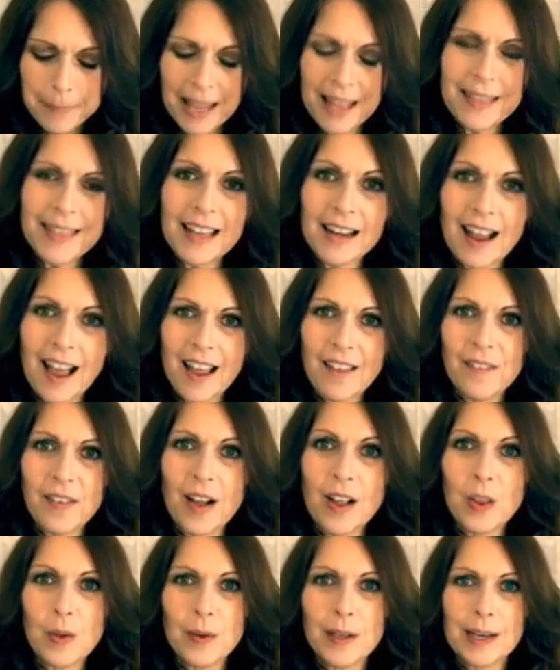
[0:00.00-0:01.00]
And then I
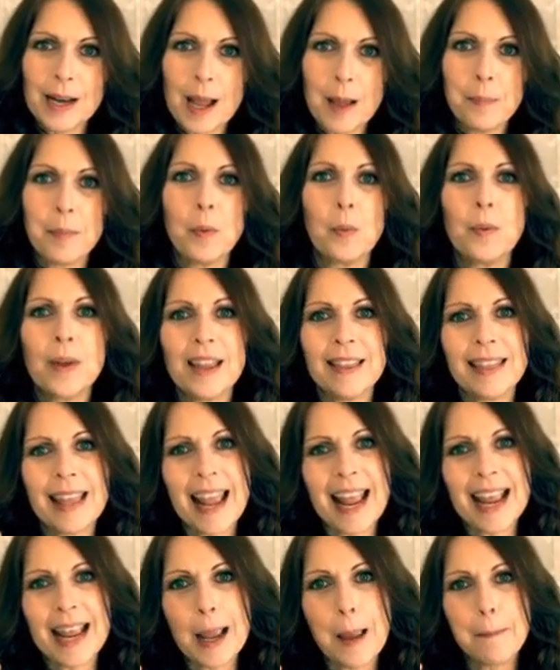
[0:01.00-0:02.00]
follow it up with
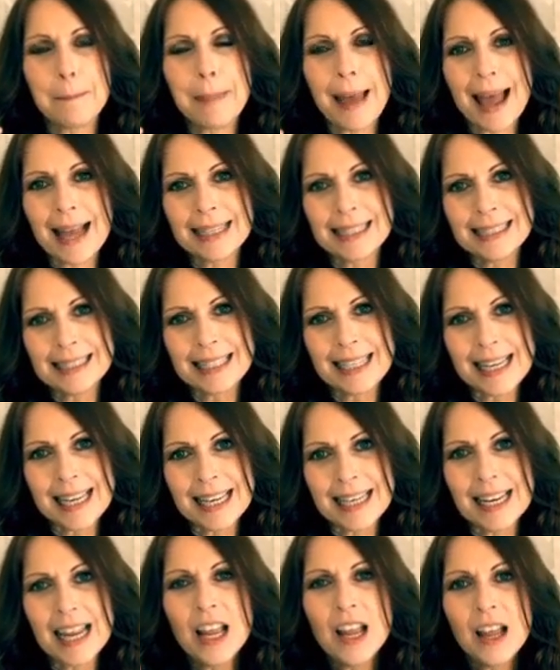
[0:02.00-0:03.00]
a
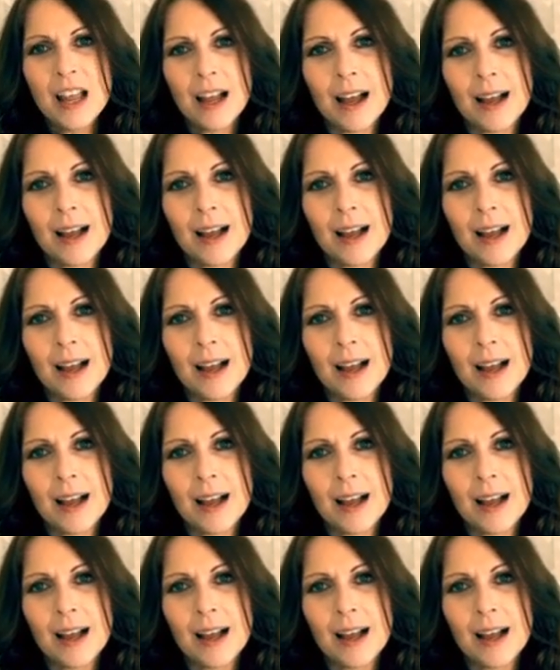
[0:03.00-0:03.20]
patented